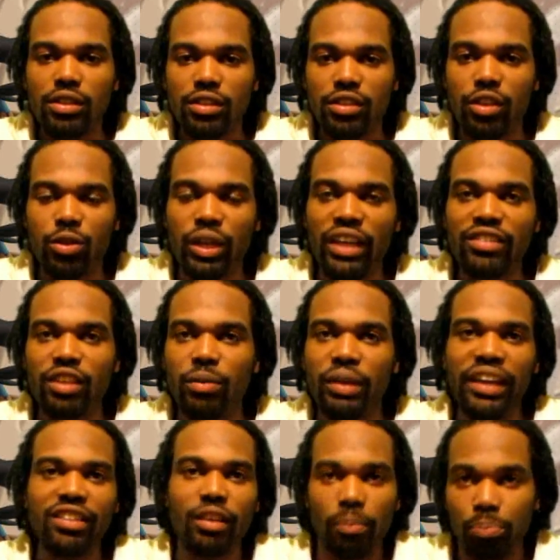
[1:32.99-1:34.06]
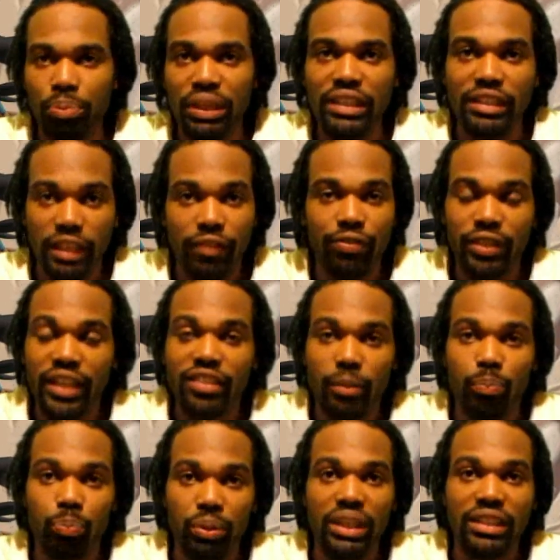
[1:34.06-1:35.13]
You know, that's a big difference. That's a
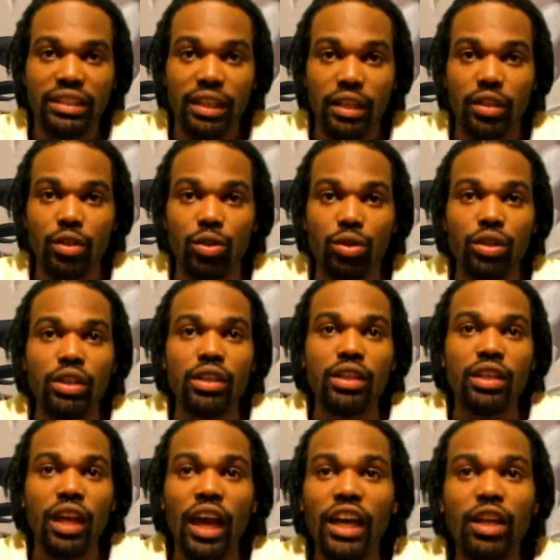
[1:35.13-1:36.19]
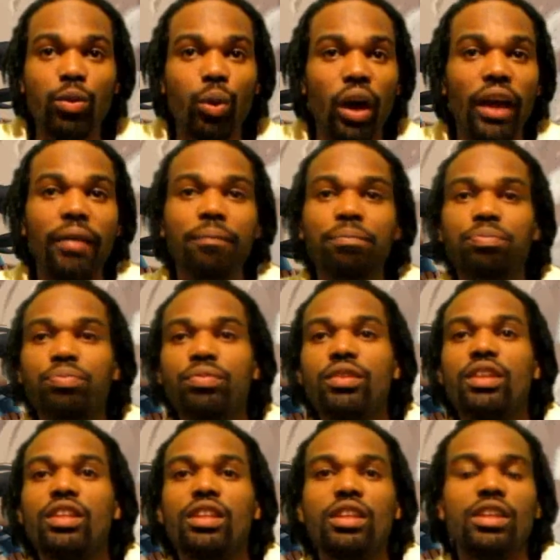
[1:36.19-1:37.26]
big deal. Anyway,
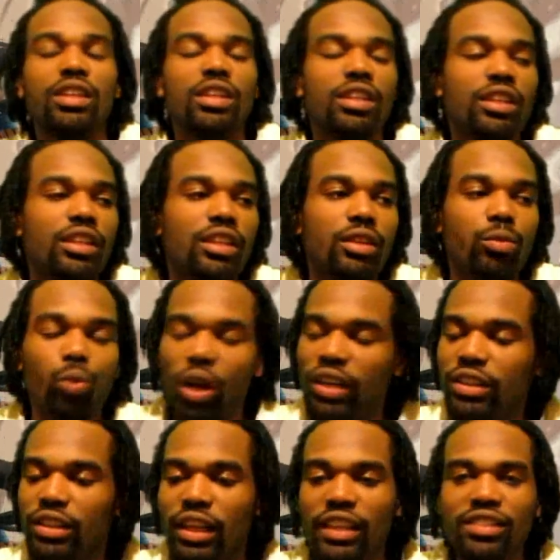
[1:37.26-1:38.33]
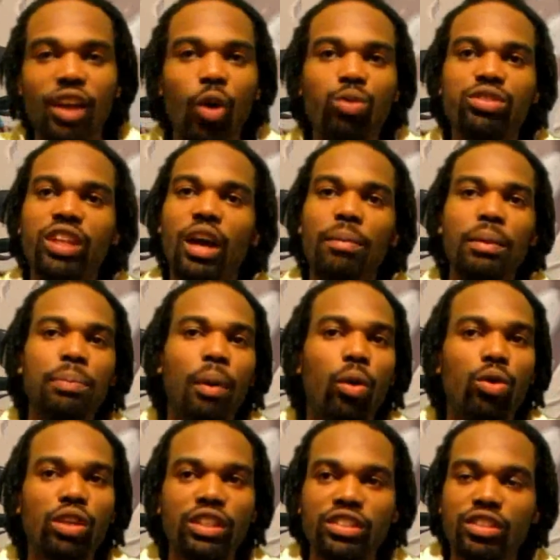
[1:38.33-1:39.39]
one thing: don't tell me
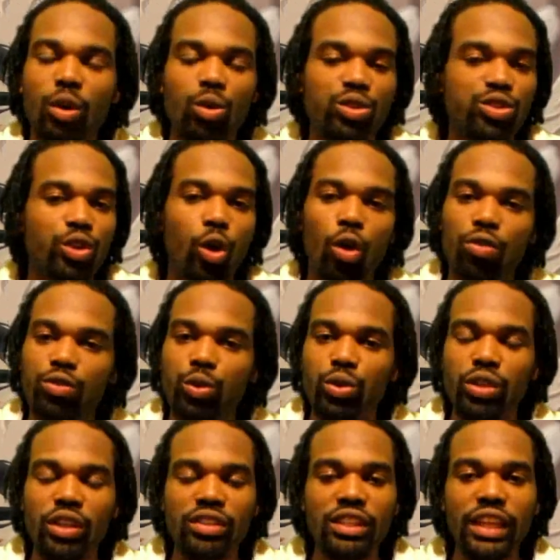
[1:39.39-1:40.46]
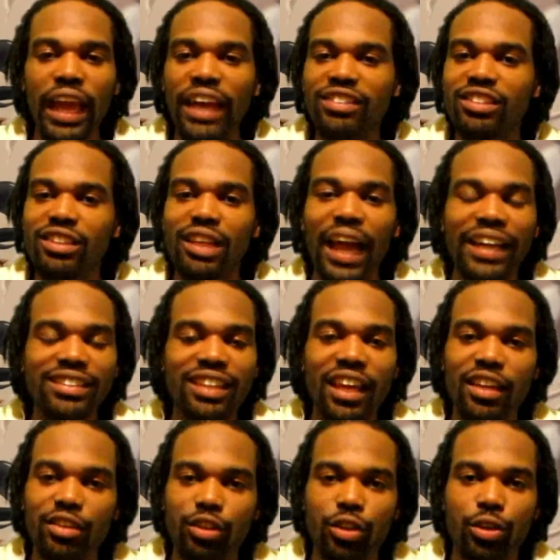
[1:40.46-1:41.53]
Bolin's going soft on us. He actually liked
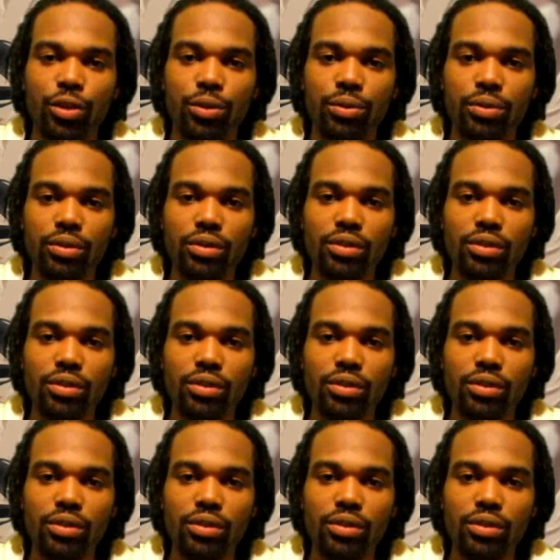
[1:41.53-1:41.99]
that girl.